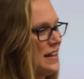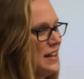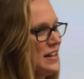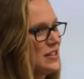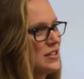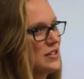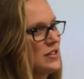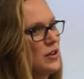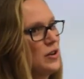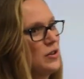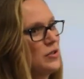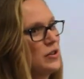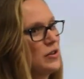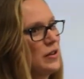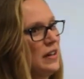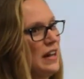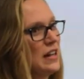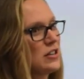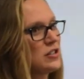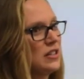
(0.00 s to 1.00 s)
So you
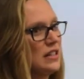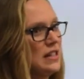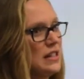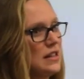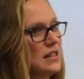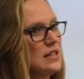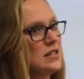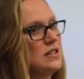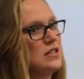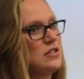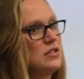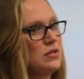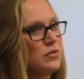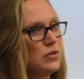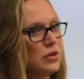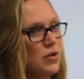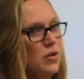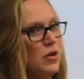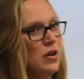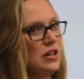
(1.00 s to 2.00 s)
can actually listen to,
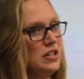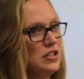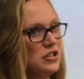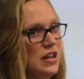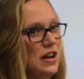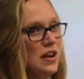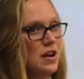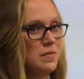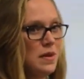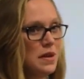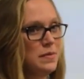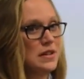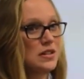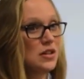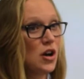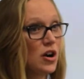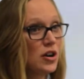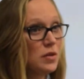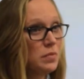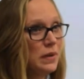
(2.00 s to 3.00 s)
record, and share a baby's
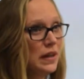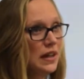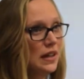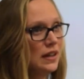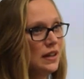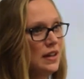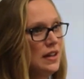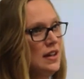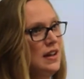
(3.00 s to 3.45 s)
heartbeat,